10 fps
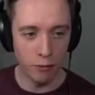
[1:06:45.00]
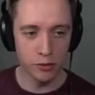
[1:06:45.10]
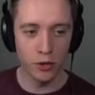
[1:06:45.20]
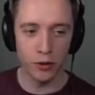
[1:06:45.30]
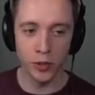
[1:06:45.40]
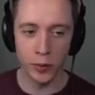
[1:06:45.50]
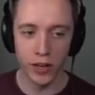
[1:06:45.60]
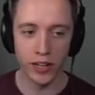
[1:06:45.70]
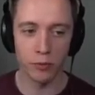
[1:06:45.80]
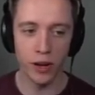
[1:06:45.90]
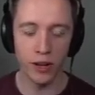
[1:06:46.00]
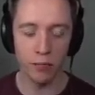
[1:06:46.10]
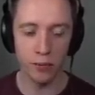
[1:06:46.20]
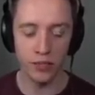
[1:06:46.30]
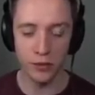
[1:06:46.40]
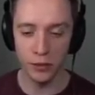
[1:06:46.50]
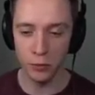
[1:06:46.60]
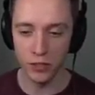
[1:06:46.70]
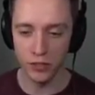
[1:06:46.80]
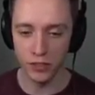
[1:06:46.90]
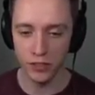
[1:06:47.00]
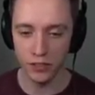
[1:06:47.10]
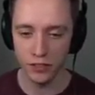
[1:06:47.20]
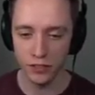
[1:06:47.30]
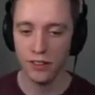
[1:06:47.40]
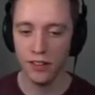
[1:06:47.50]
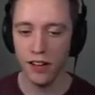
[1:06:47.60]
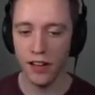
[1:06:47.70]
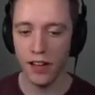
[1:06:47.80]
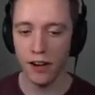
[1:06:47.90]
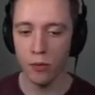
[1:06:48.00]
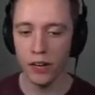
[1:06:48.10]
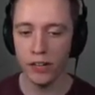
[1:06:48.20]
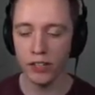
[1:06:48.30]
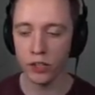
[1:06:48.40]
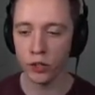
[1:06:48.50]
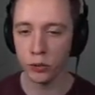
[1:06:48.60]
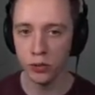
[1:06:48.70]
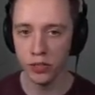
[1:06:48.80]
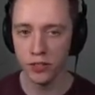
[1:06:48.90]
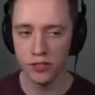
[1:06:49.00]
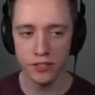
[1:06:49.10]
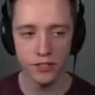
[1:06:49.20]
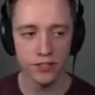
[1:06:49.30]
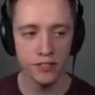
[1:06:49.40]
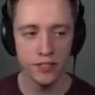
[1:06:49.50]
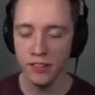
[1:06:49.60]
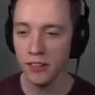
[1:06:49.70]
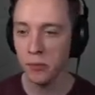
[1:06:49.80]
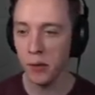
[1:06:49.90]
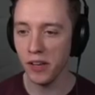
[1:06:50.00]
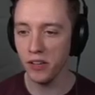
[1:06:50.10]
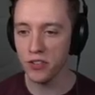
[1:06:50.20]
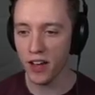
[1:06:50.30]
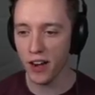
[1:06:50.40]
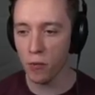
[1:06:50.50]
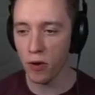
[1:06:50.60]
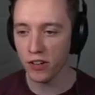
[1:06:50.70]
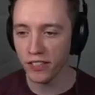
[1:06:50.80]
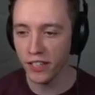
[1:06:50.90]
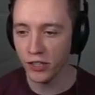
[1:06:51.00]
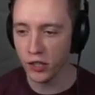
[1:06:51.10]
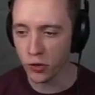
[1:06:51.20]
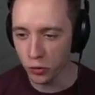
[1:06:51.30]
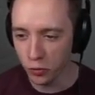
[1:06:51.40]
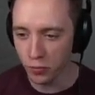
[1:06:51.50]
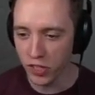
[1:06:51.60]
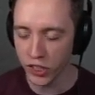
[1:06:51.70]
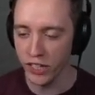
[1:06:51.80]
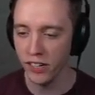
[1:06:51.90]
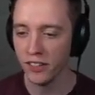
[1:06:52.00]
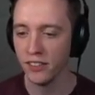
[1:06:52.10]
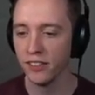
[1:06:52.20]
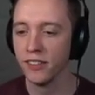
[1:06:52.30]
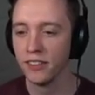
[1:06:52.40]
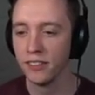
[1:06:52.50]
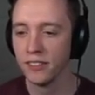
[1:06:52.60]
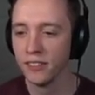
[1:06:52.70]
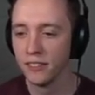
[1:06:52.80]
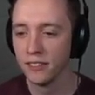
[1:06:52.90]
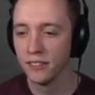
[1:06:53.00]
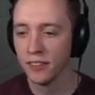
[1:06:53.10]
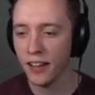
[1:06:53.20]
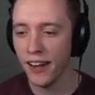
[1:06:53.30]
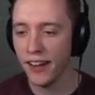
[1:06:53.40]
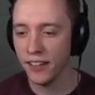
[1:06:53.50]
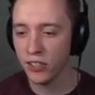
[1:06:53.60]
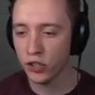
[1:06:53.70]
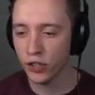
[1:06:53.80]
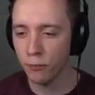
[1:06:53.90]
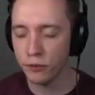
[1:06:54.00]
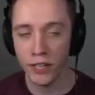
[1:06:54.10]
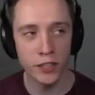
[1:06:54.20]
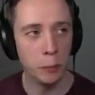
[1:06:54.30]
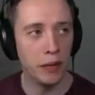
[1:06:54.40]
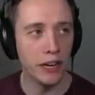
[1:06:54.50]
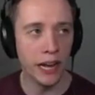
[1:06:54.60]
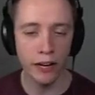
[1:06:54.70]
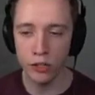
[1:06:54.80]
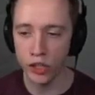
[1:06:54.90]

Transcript: was going great, right up until it wasn't. Uh, I don't want to hear the truth. Wait, you thought I wanted to hear the truth, Rushy? I need this stream chat to be an echo